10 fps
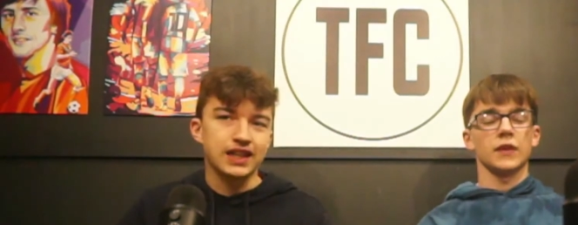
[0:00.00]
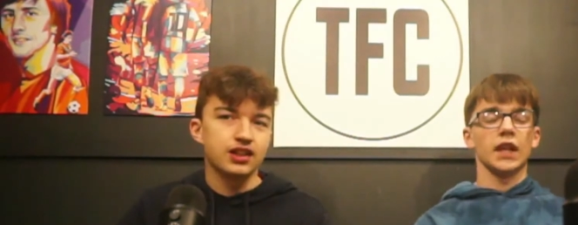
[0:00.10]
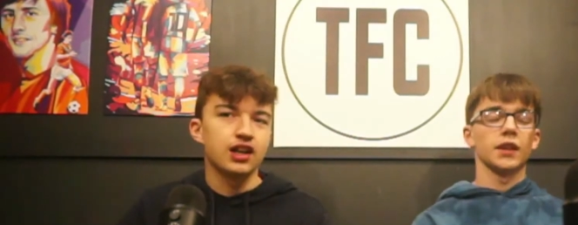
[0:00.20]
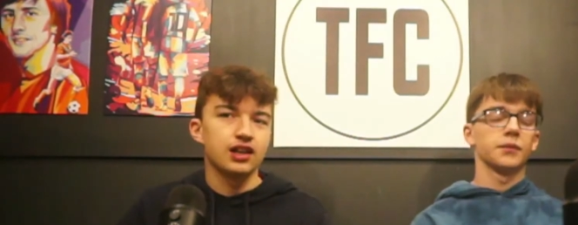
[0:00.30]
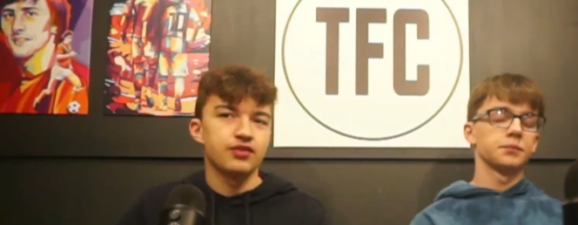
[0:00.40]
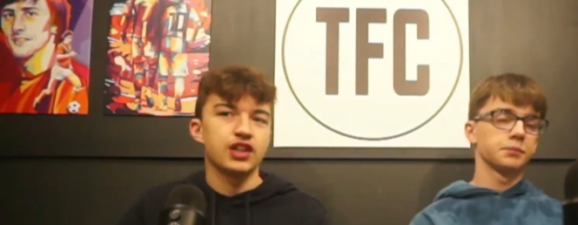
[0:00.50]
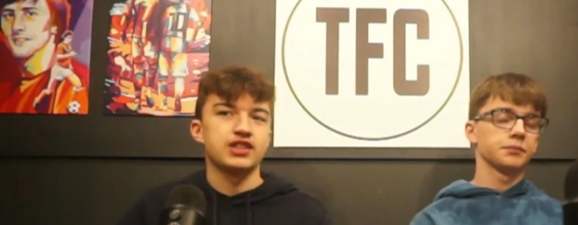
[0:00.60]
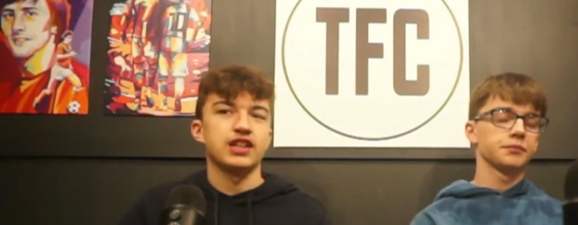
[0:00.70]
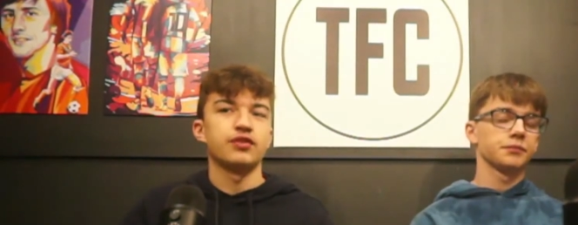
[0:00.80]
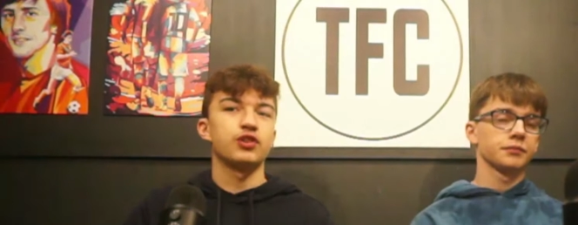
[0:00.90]
Speaker 1: are, if they are to
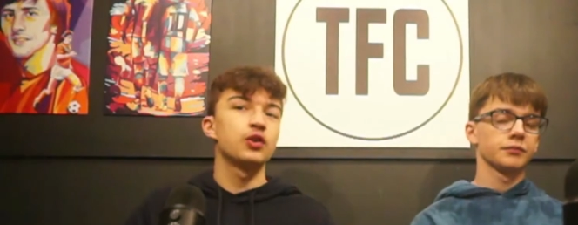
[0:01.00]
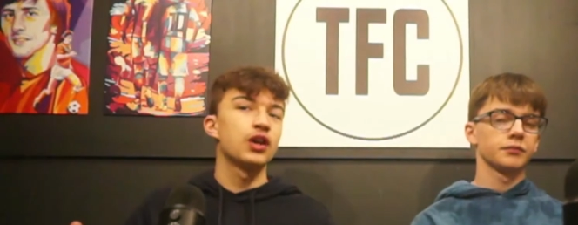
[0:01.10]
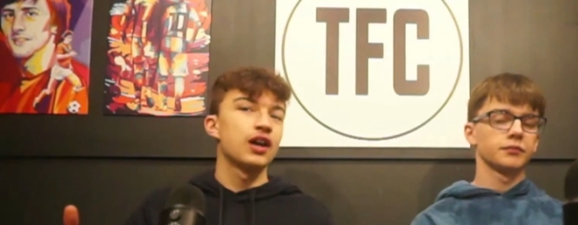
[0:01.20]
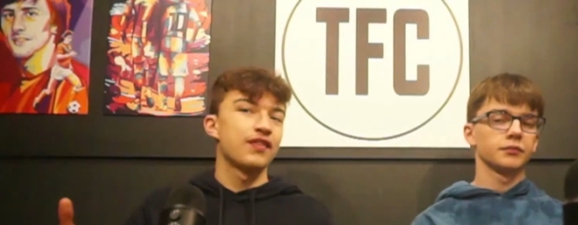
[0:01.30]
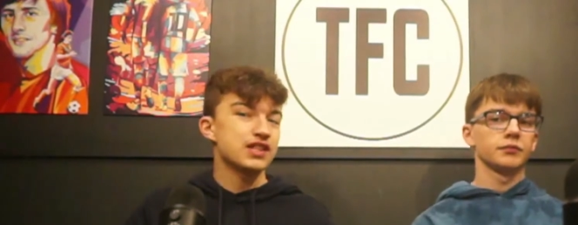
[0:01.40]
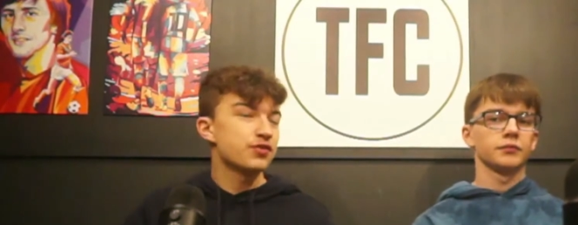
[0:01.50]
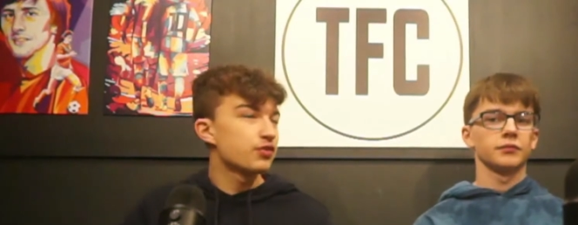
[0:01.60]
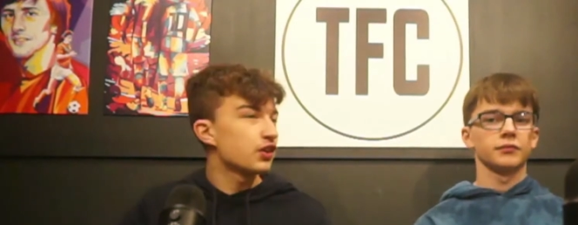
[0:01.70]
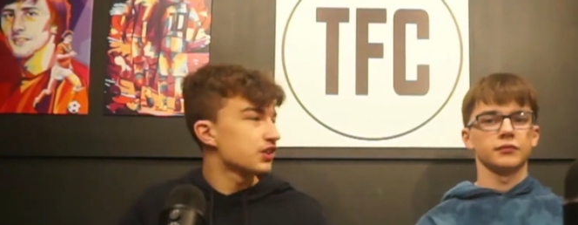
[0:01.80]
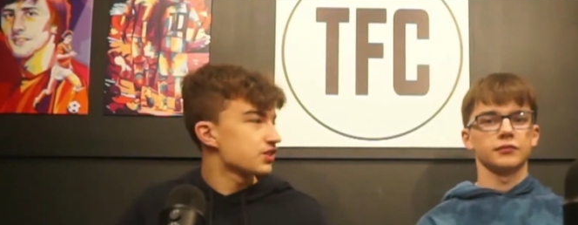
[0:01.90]
get through, that's
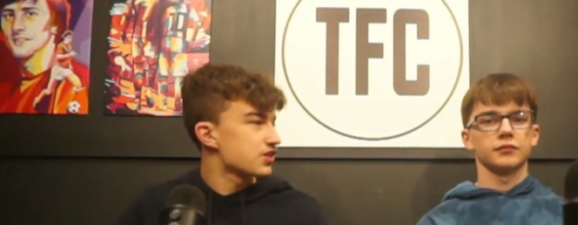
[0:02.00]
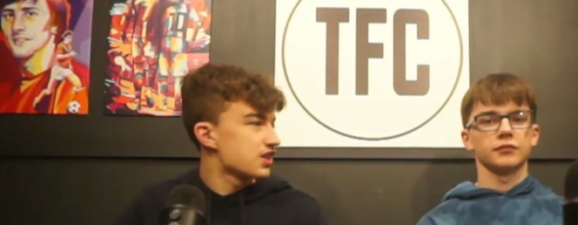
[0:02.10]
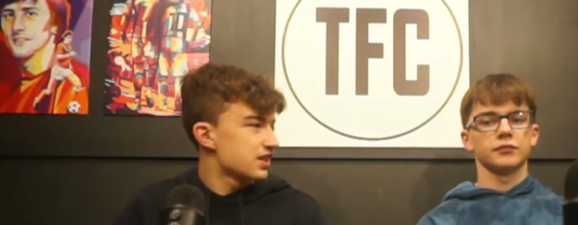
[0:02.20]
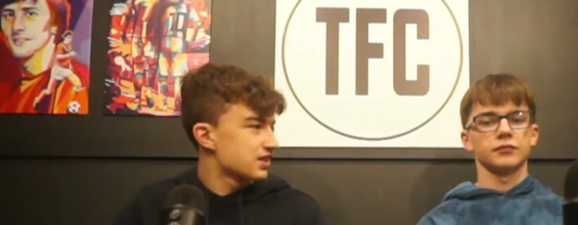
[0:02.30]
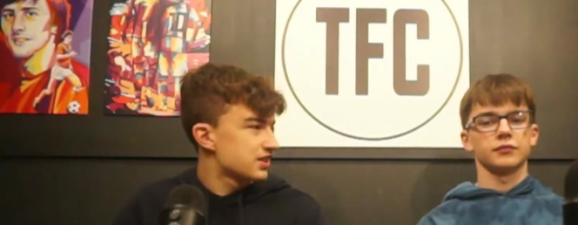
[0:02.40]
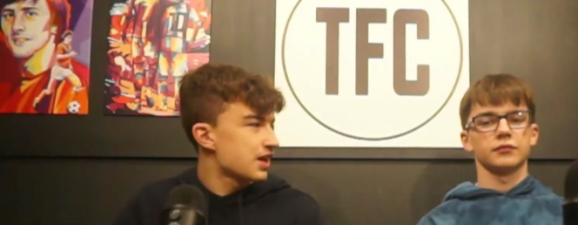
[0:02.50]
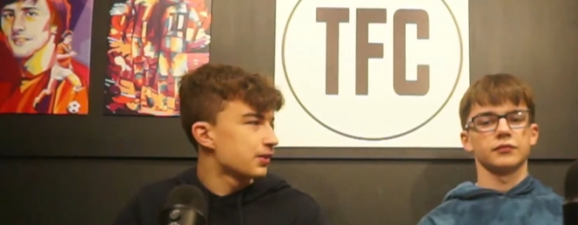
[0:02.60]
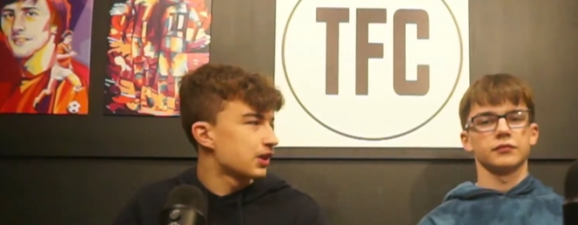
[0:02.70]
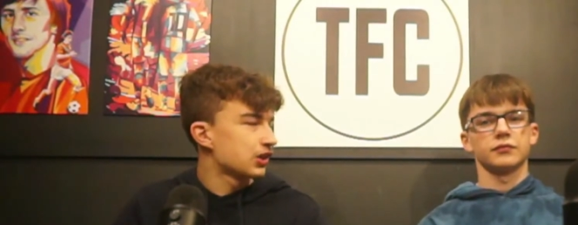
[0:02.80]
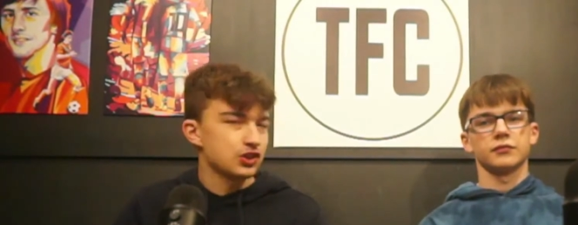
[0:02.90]
France and
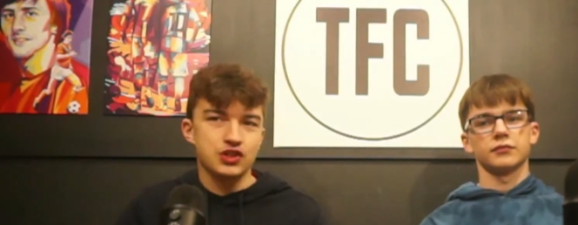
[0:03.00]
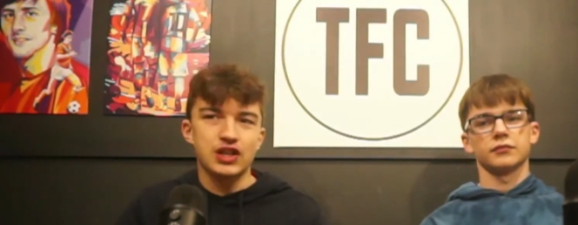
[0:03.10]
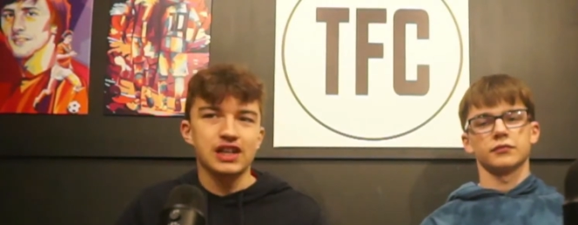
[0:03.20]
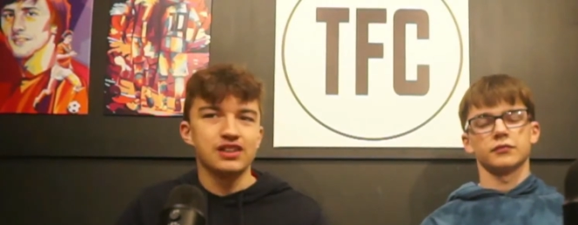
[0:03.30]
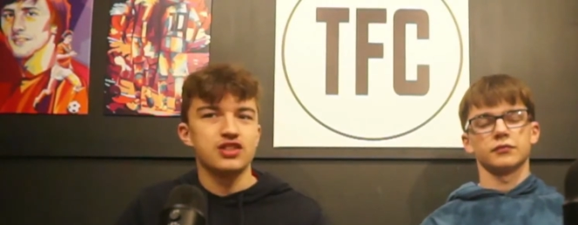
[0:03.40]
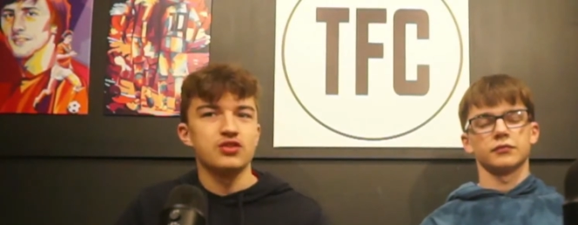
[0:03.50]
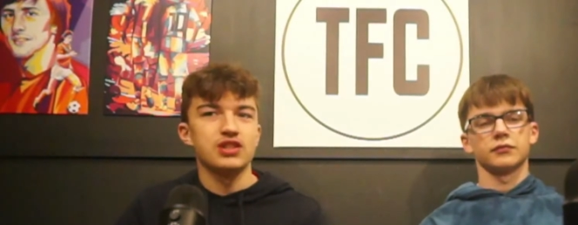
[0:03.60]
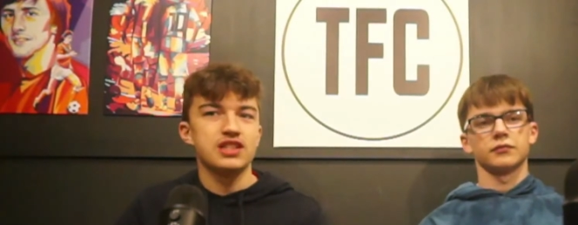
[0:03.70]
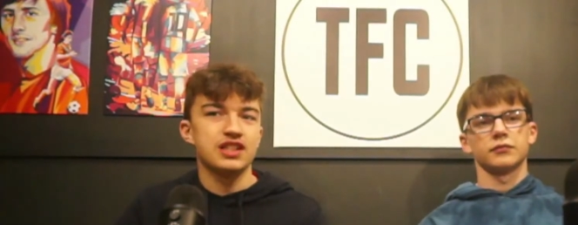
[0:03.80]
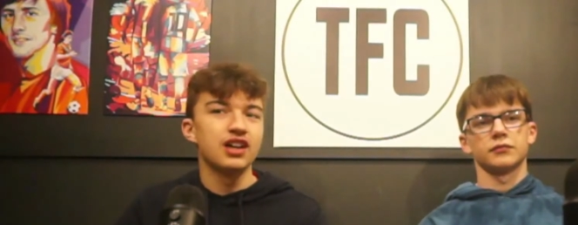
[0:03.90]
Denmark, Australia and Tunisia.